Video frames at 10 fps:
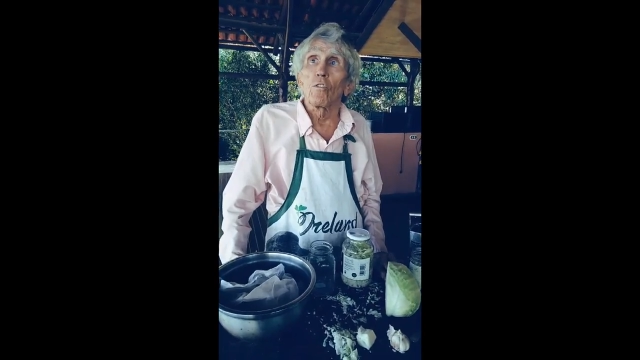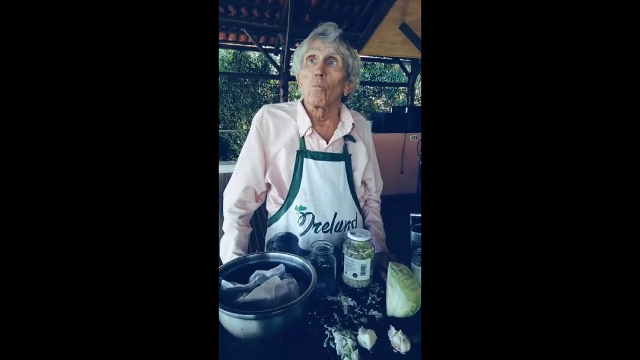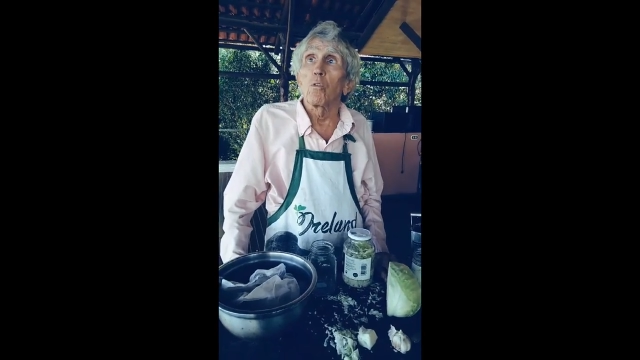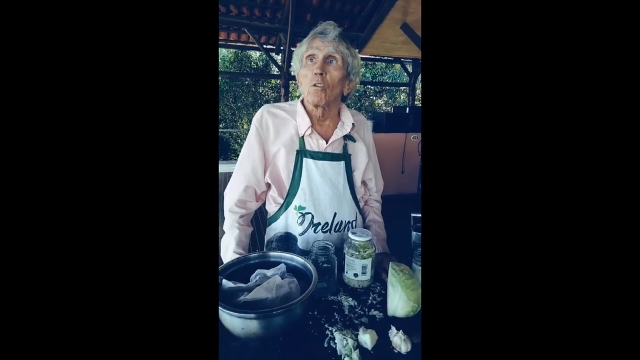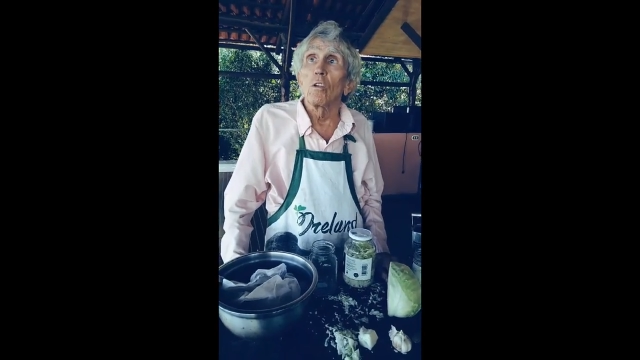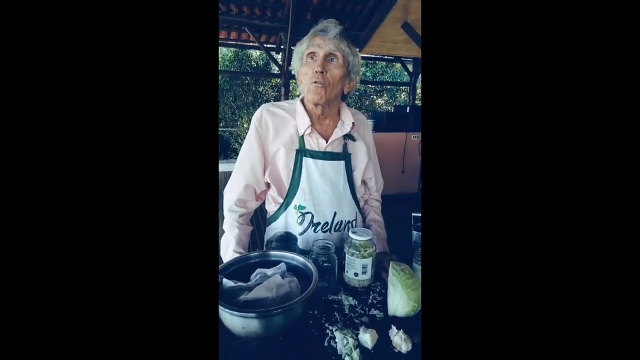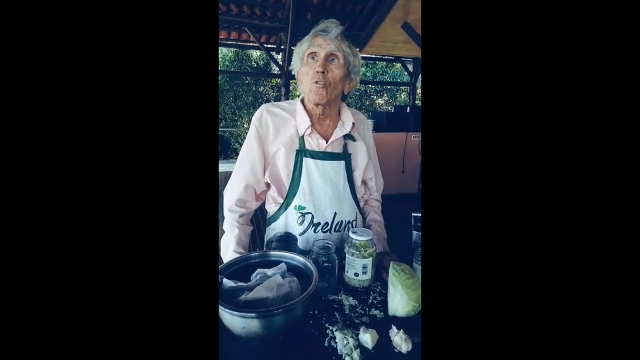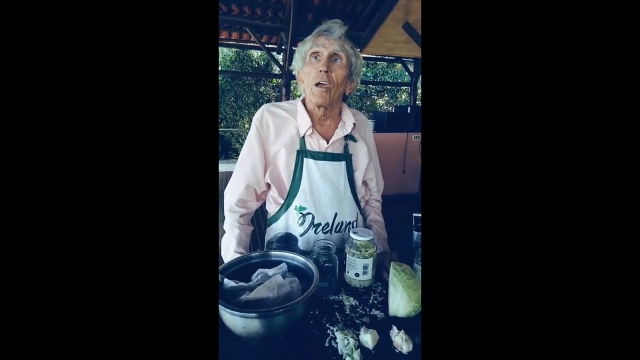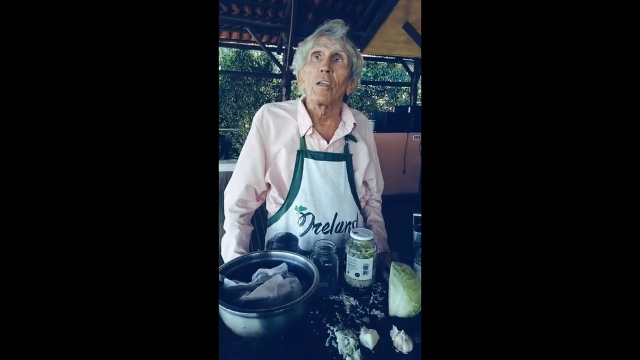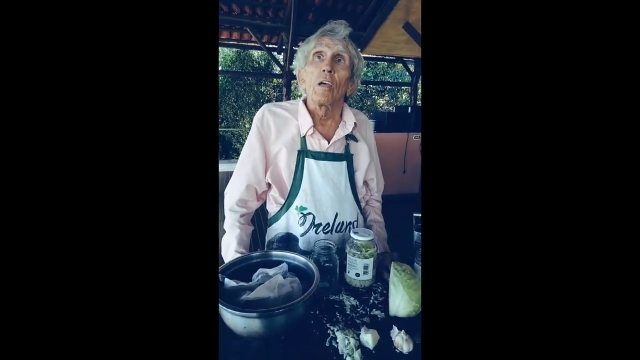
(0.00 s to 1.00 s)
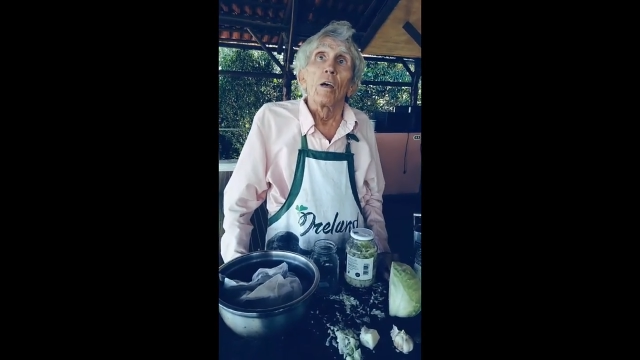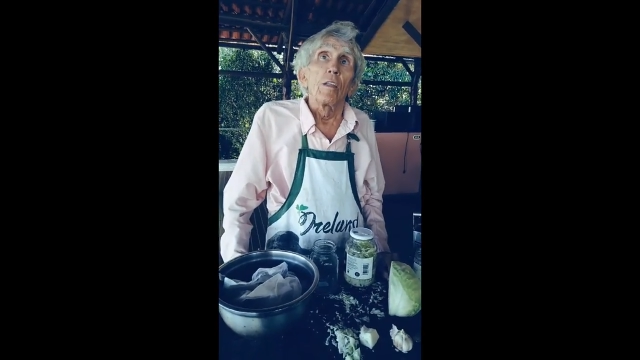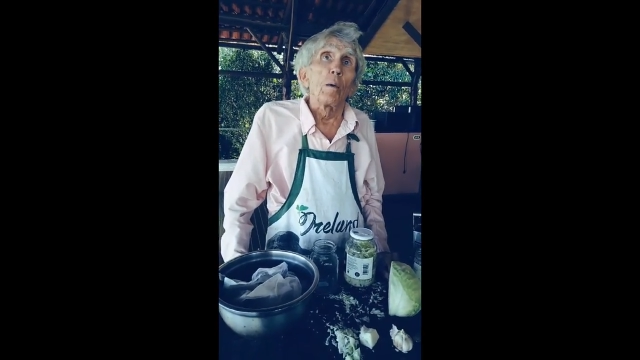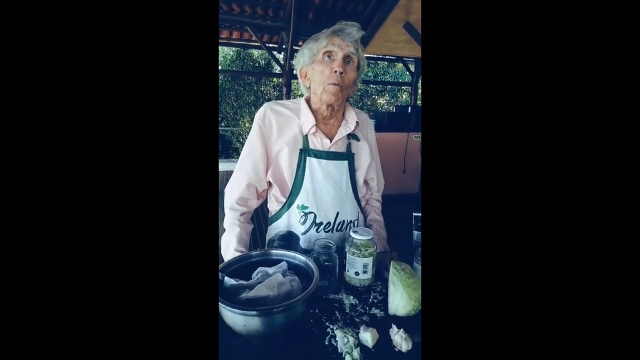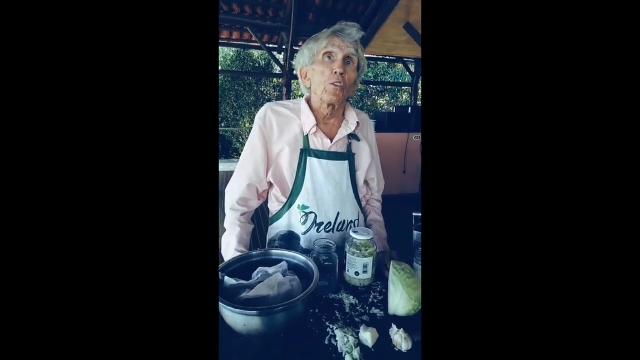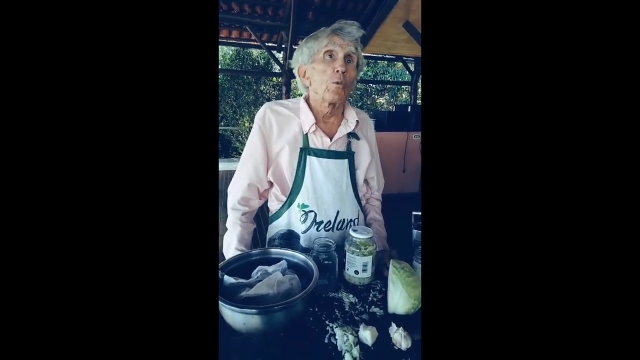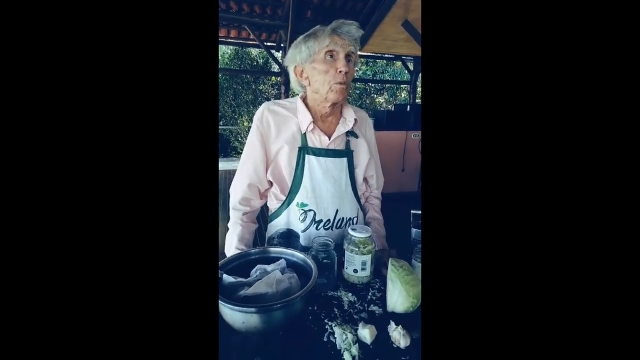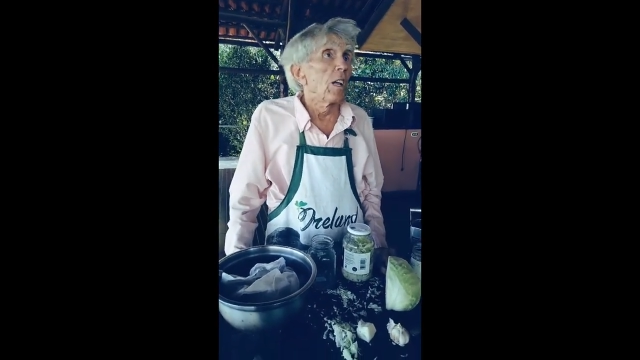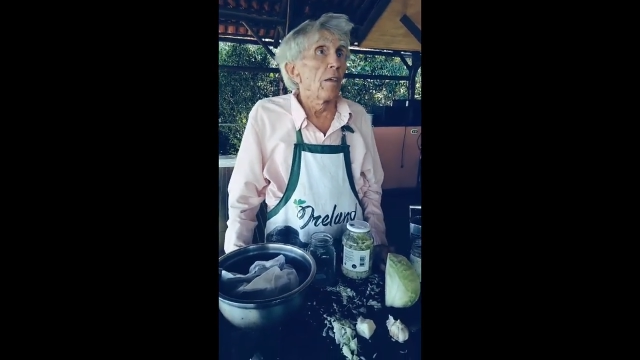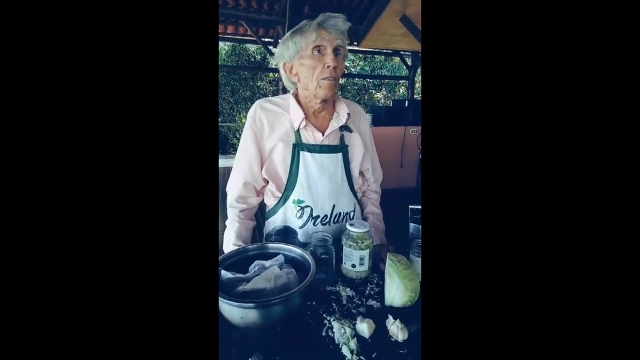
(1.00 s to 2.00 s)
to proliferate, they
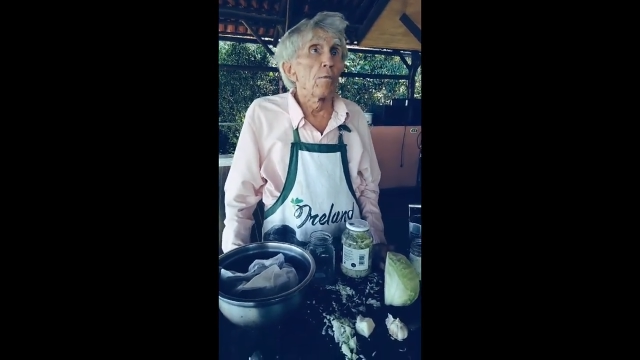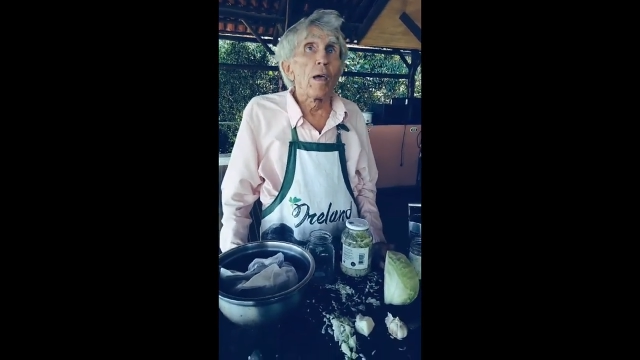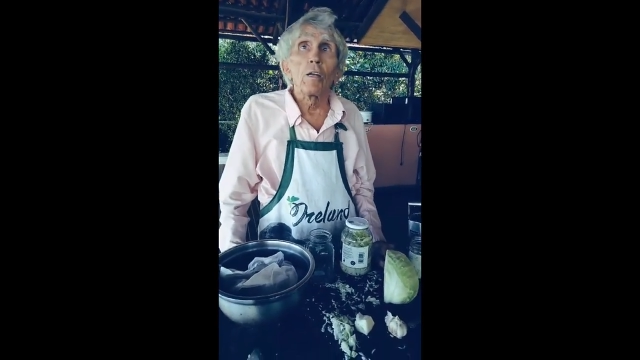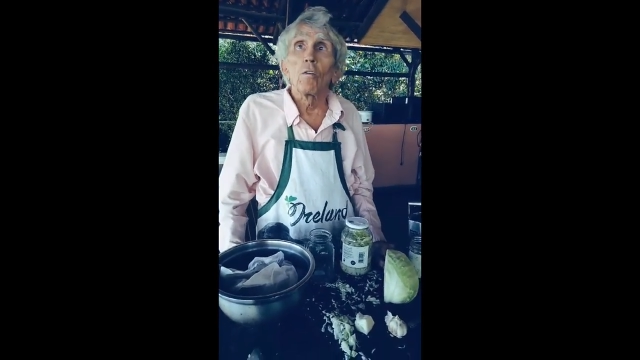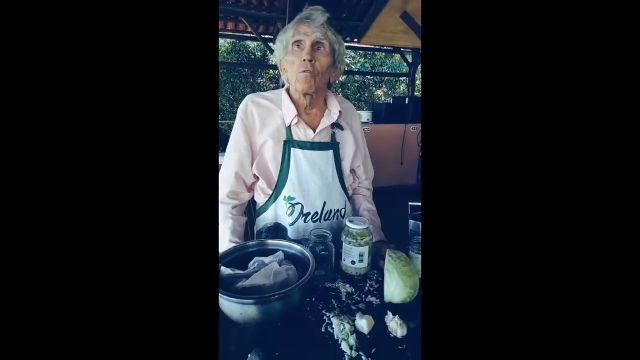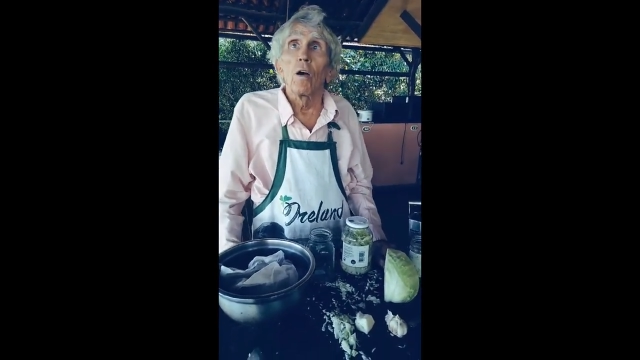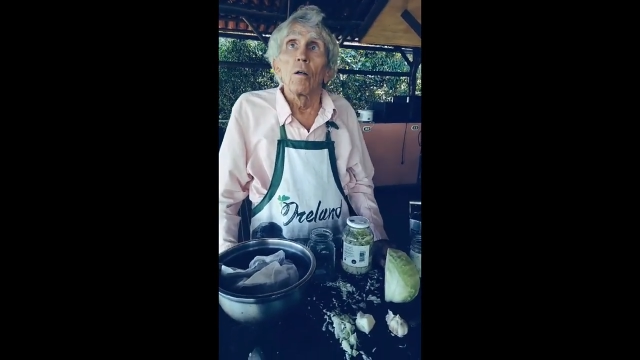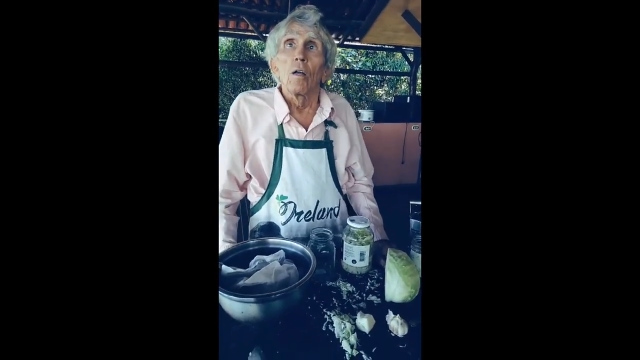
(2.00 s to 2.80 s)
multiply at the rate of